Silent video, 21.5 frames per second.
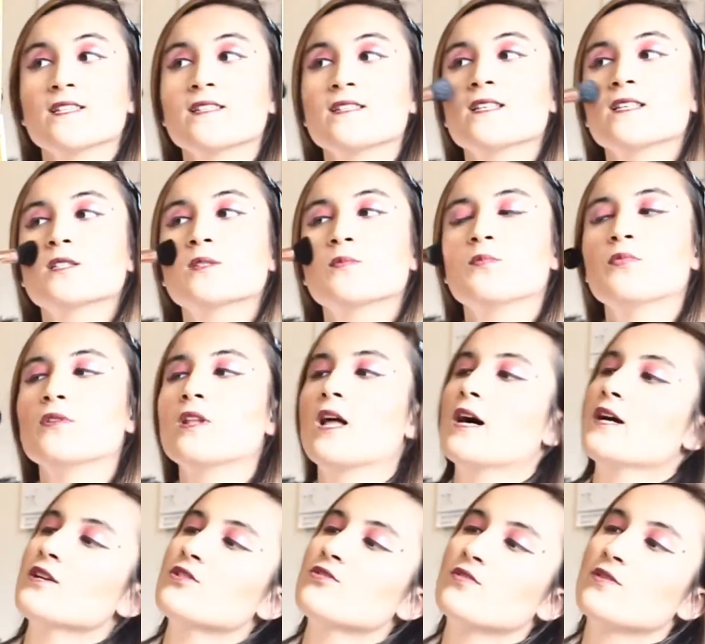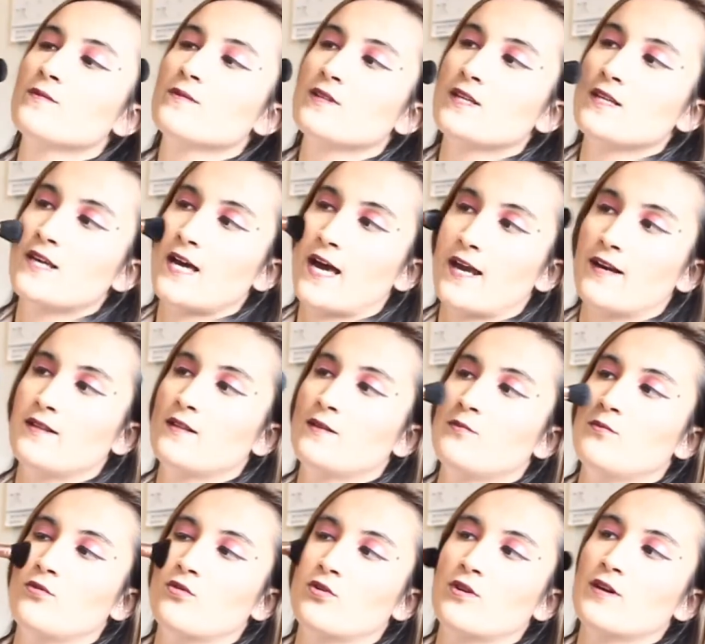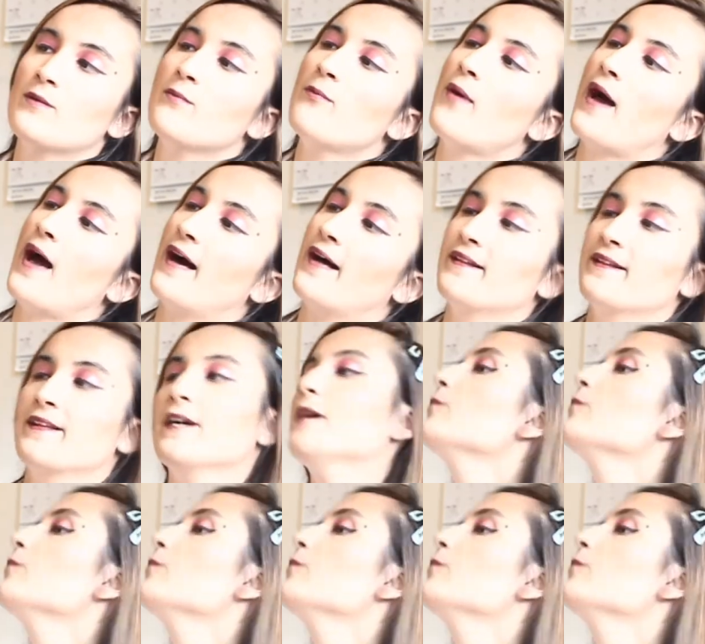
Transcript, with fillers: this blush from the Adeline Warren palette.